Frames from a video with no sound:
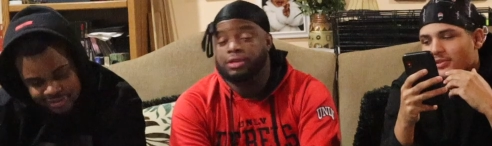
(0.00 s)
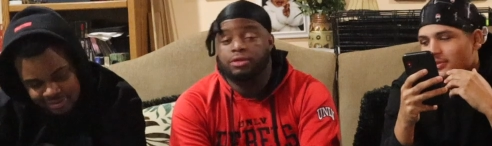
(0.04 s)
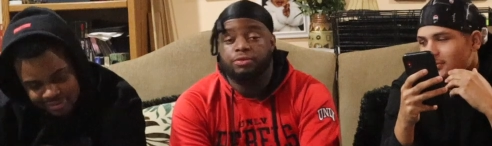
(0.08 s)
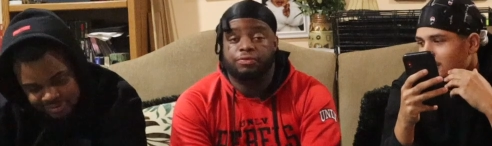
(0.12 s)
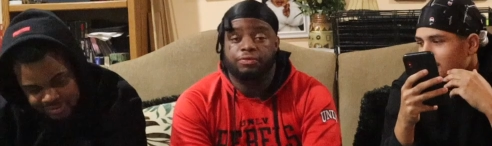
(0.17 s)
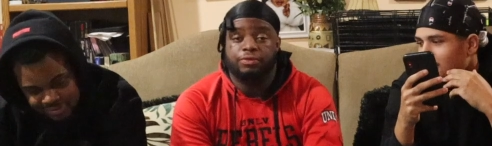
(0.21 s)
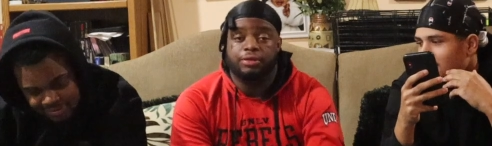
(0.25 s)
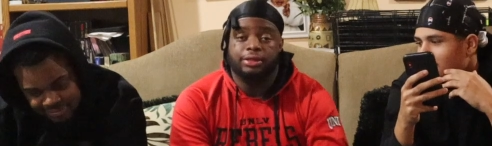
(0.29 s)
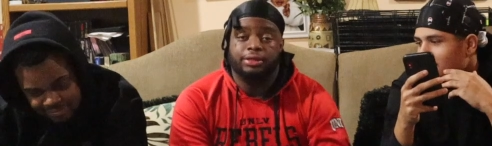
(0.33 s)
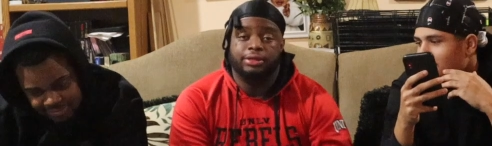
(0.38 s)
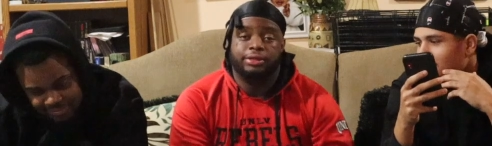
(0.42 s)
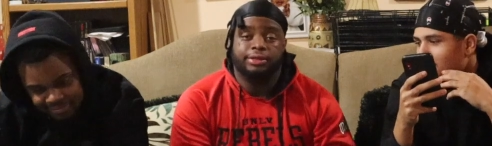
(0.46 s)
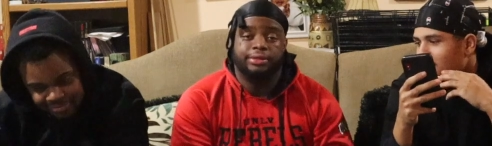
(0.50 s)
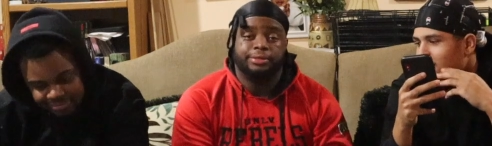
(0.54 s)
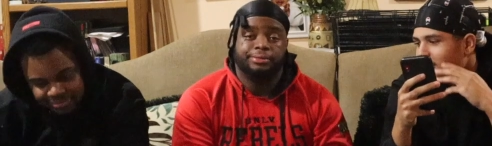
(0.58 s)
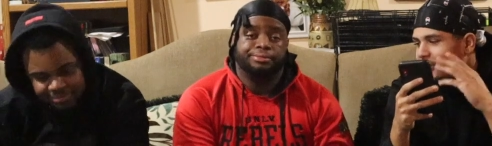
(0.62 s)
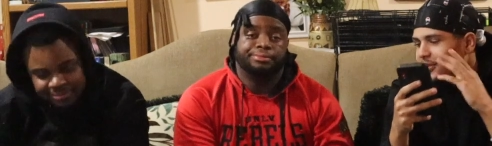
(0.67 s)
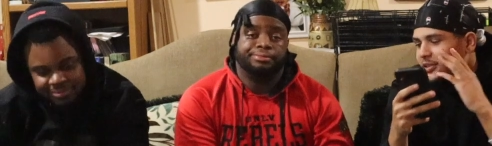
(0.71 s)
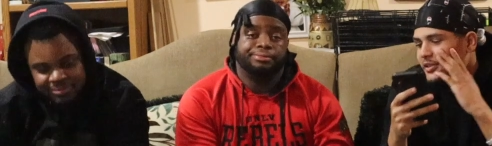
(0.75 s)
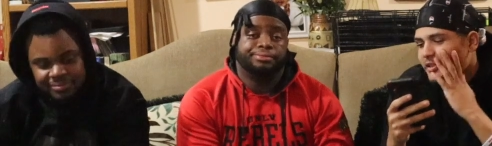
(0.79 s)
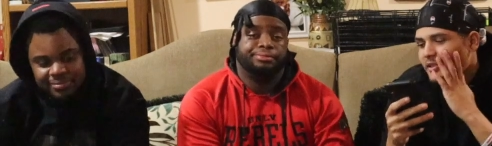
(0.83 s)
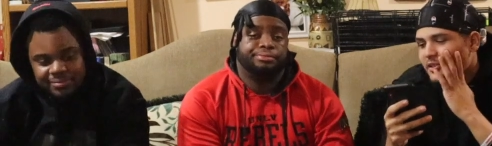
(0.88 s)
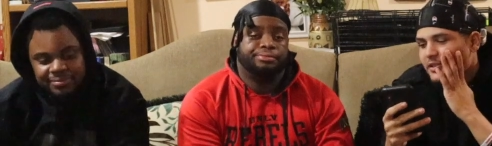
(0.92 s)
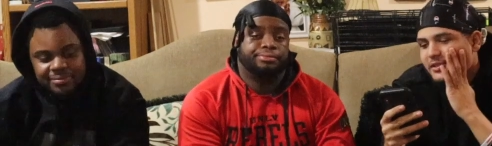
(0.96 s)
Speaker 1: No funny
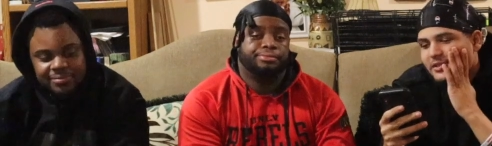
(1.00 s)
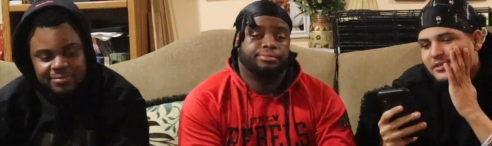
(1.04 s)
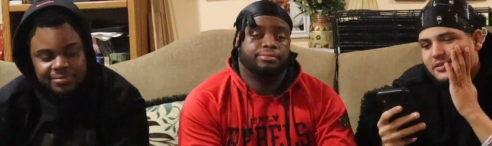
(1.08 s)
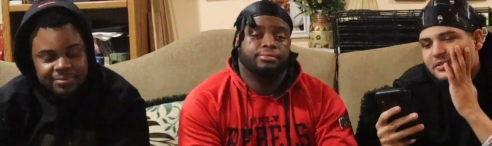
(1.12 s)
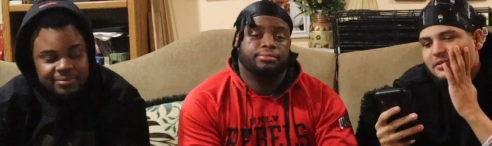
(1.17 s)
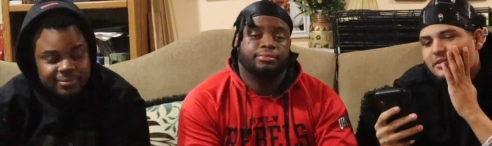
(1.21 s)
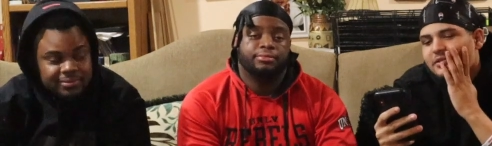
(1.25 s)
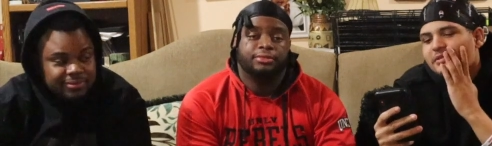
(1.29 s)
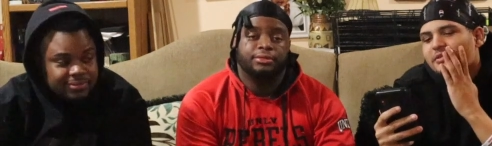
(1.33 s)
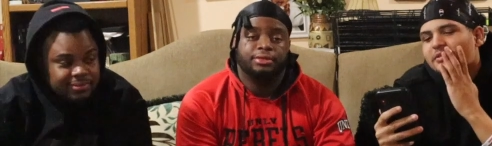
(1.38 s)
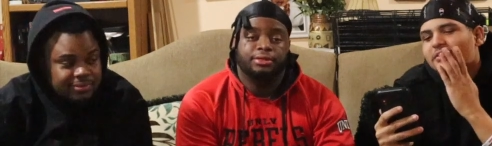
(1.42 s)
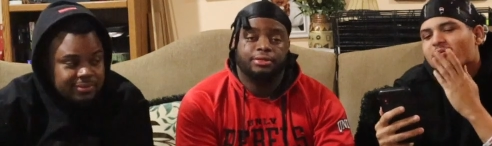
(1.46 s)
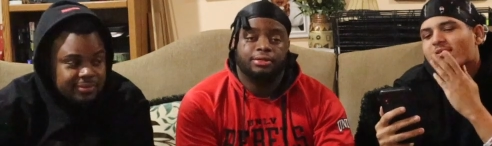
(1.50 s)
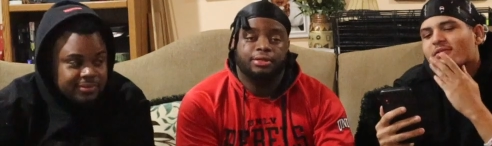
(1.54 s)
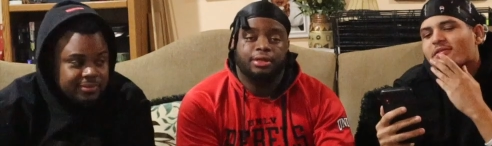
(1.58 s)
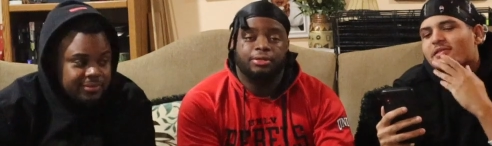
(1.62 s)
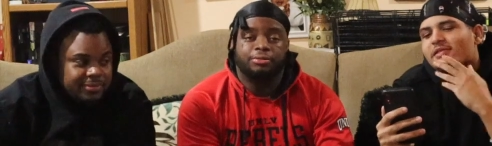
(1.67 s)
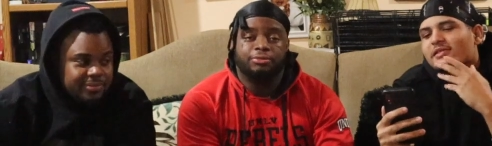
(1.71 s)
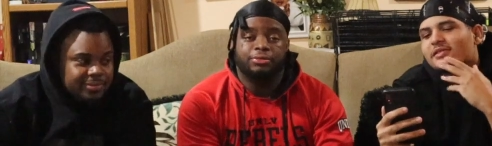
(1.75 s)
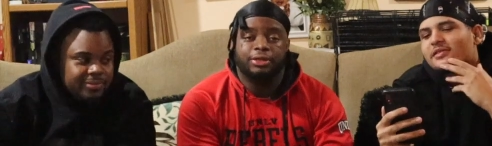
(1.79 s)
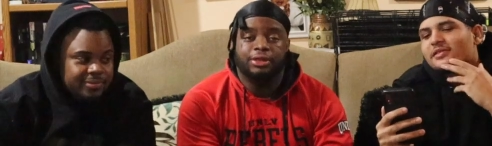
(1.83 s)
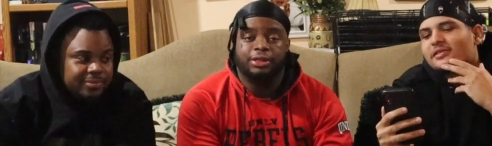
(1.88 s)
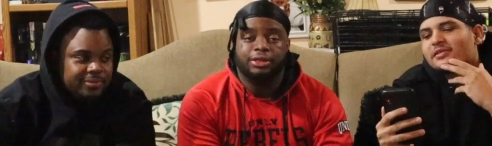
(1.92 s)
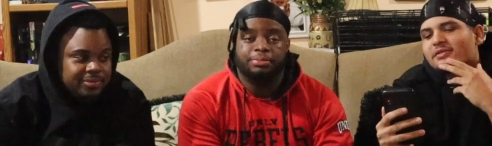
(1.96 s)
shit.
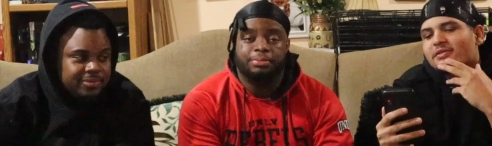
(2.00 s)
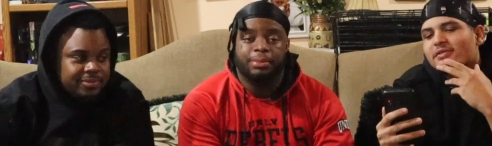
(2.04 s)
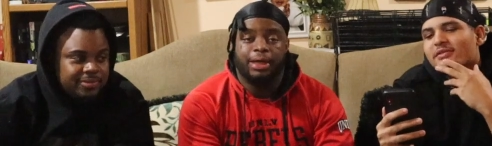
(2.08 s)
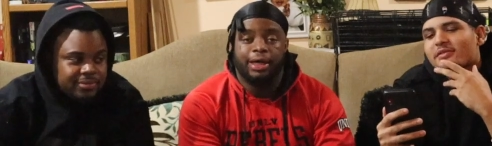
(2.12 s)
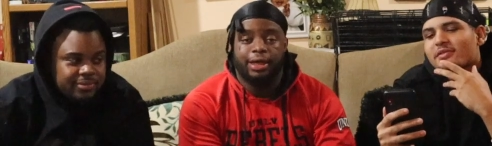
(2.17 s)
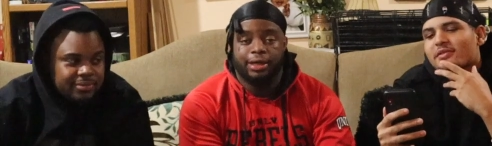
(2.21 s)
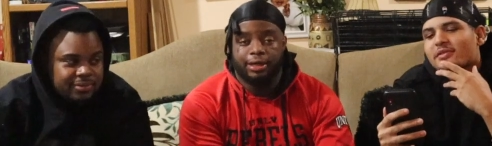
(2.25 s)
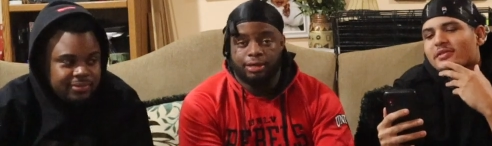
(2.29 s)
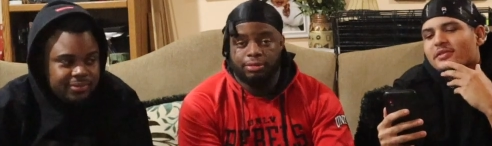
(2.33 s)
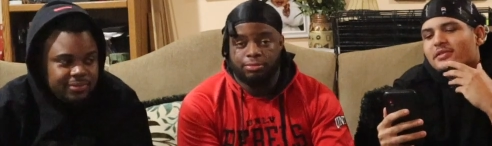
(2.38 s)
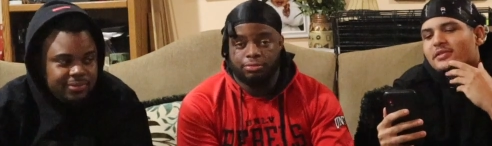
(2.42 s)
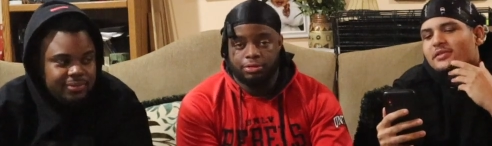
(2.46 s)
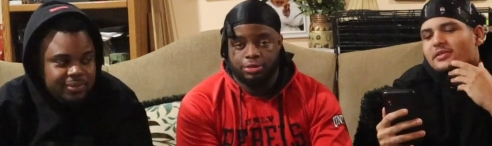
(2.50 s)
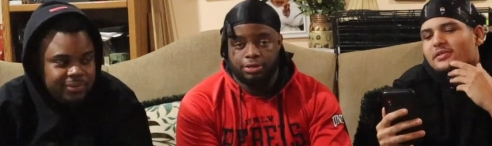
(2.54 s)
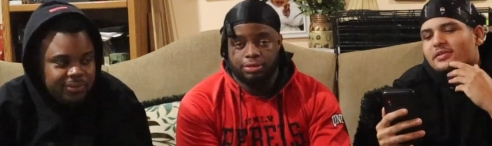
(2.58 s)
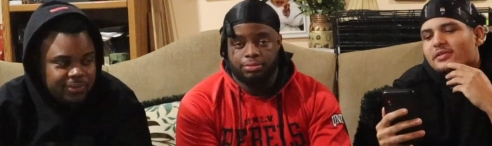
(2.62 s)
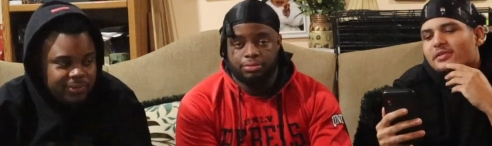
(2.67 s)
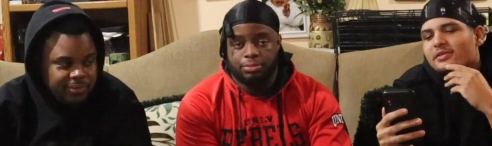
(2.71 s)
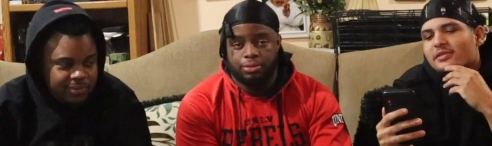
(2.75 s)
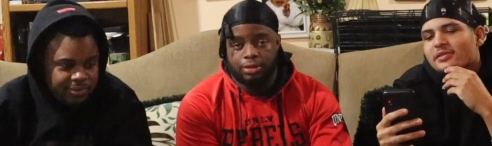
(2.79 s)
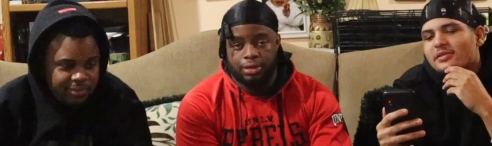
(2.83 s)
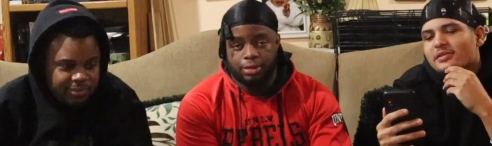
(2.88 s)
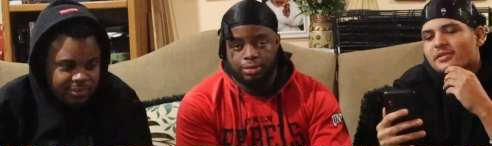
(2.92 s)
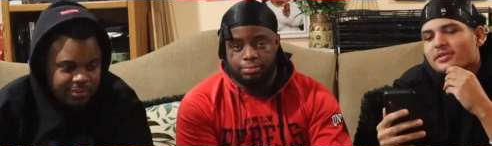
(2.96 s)
Come run this bag up with
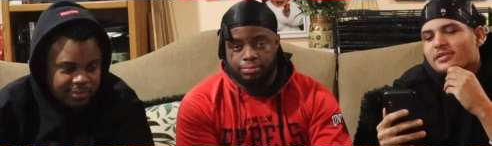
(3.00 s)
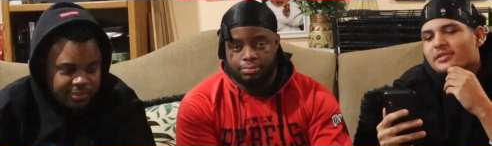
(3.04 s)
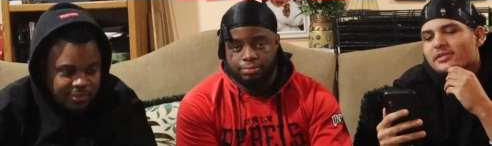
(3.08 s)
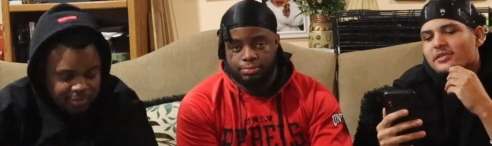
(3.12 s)
your boy.